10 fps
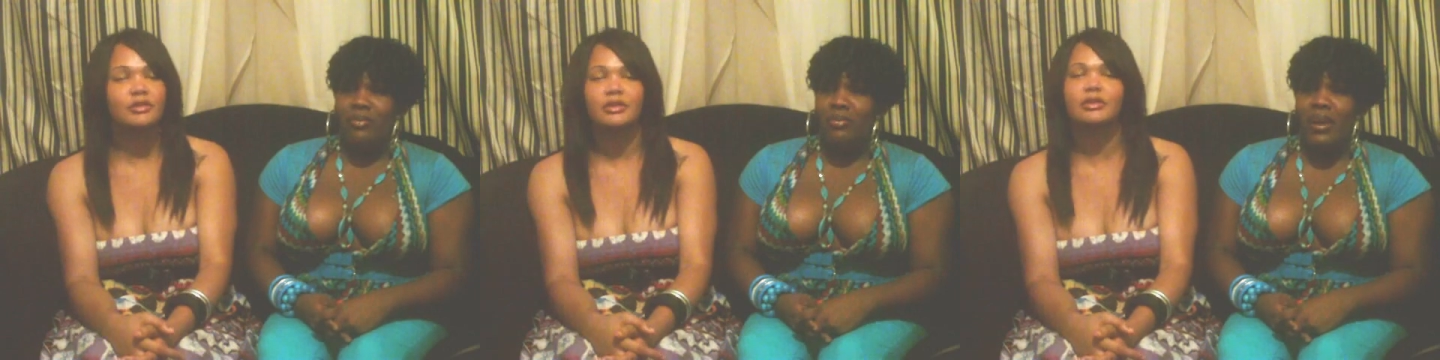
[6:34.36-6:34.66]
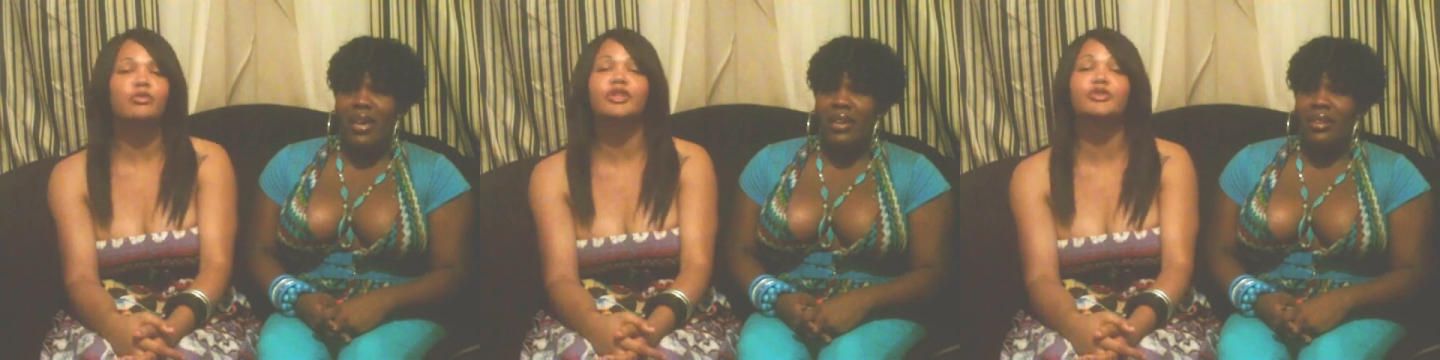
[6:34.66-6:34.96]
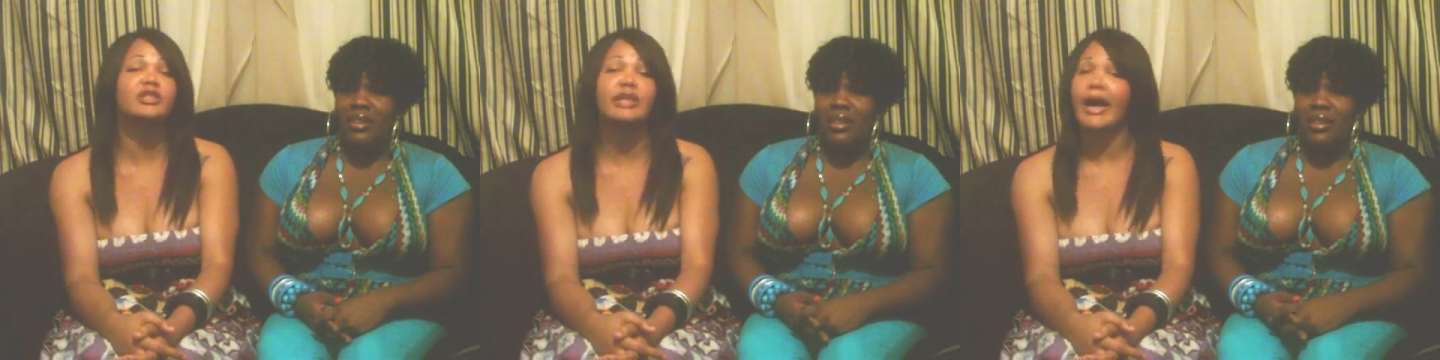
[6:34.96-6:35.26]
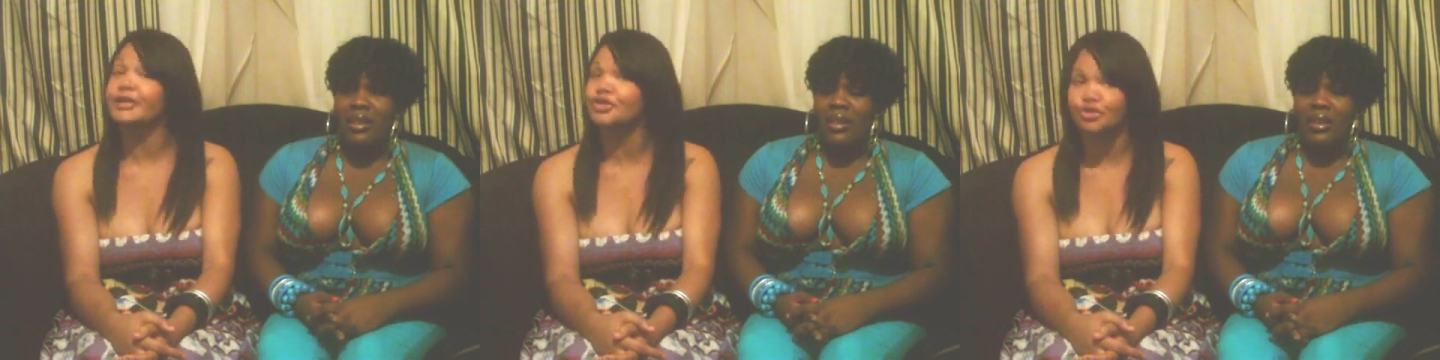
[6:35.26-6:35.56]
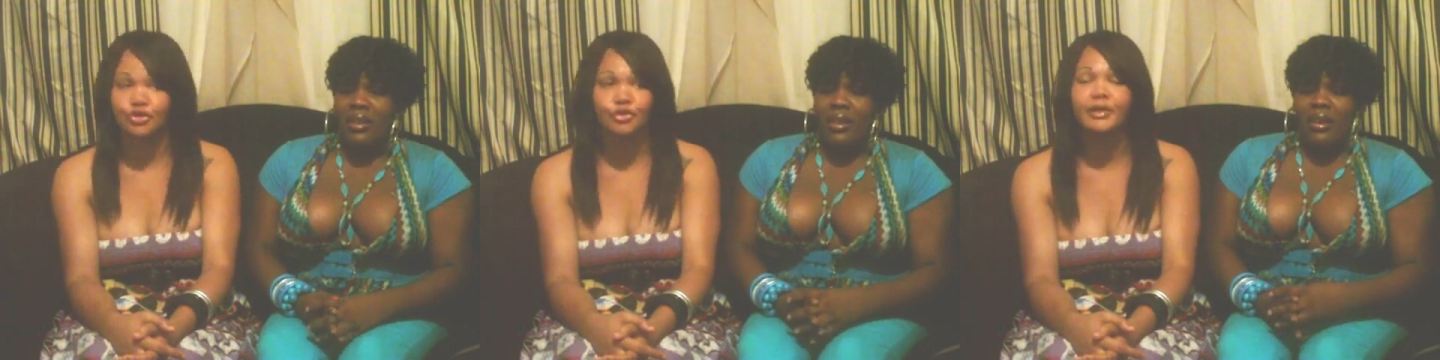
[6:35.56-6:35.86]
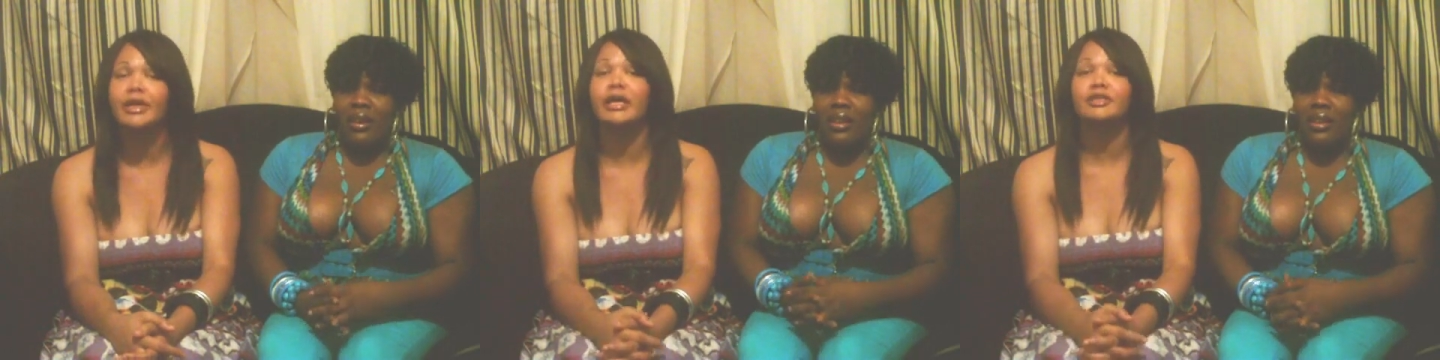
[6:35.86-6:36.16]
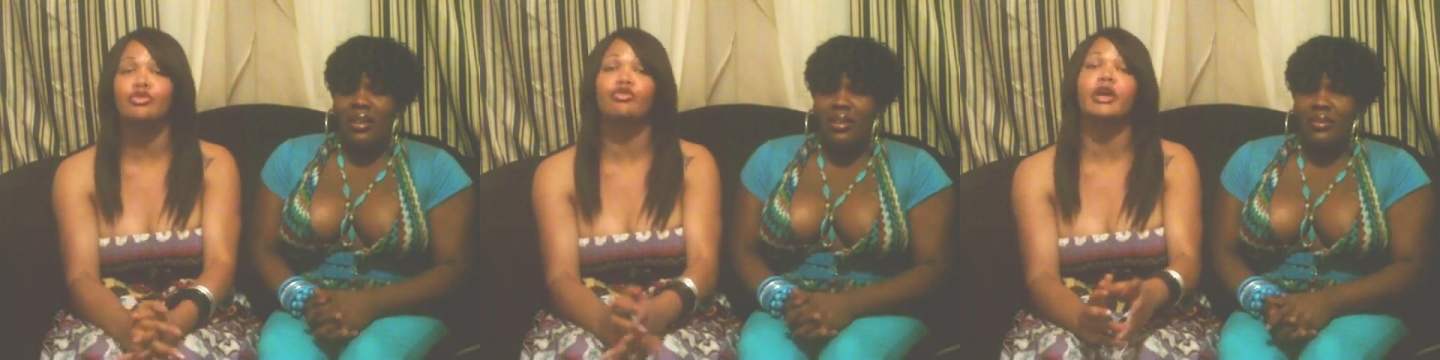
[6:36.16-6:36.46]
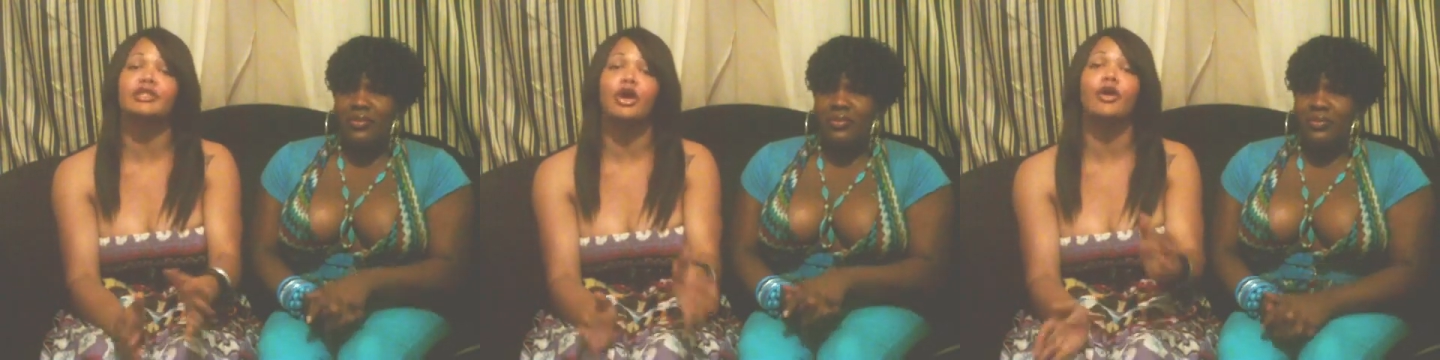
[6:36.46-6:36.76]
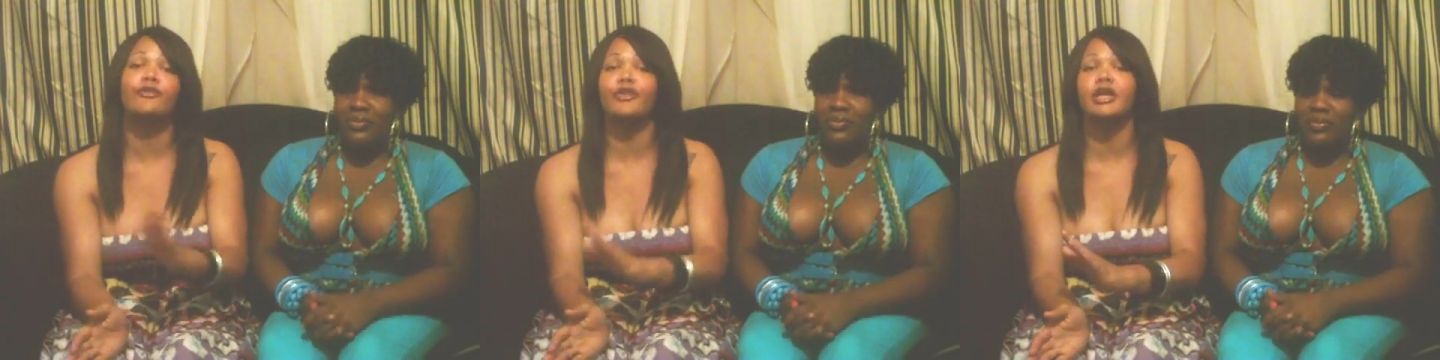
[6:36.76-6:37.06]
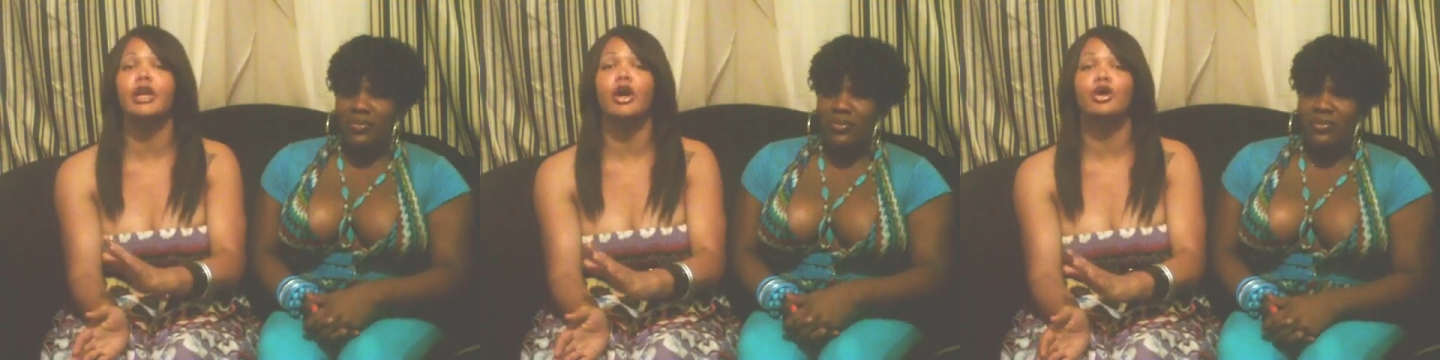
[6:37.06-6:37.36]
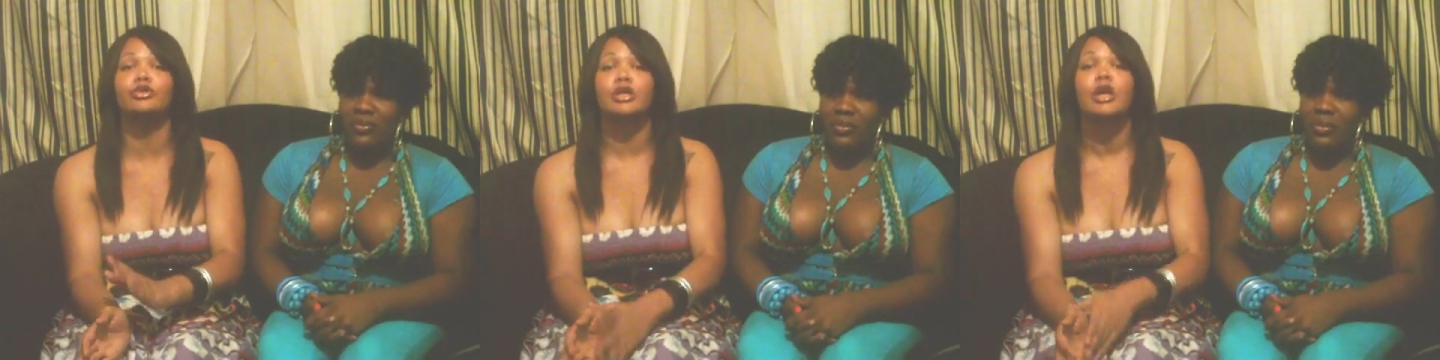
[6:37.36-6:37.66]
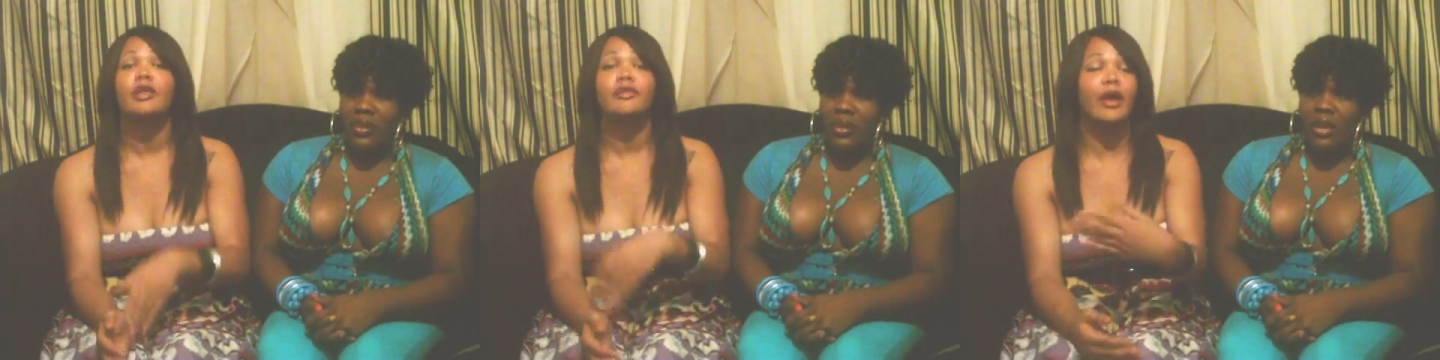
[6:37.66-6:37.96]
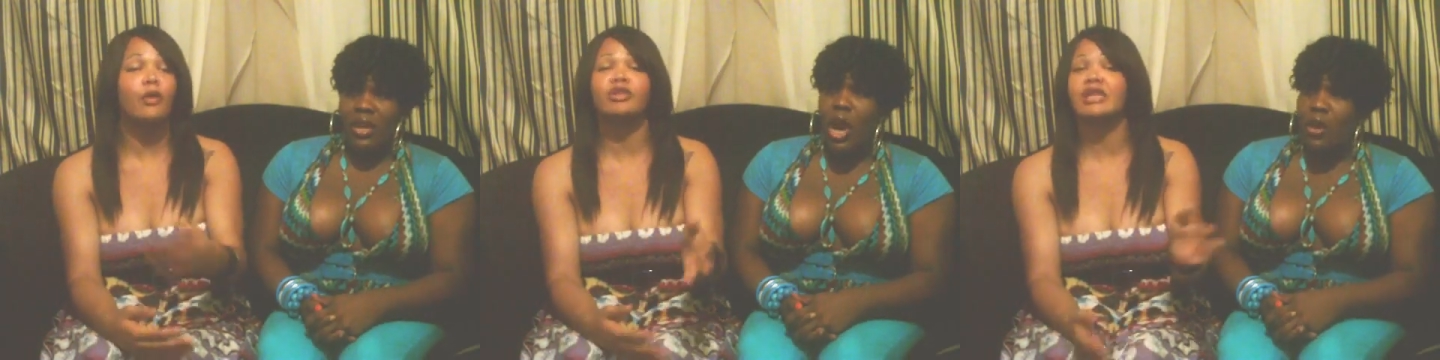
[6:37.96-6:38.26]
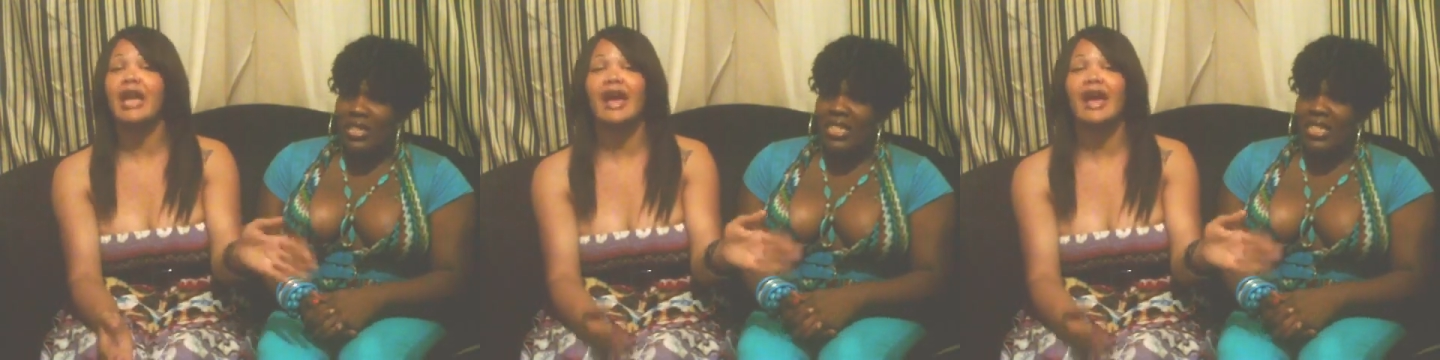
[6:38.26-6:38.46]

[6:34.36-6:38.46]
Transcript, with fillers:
Speaker 1: that, but which was not true because the rest of her videos that didn't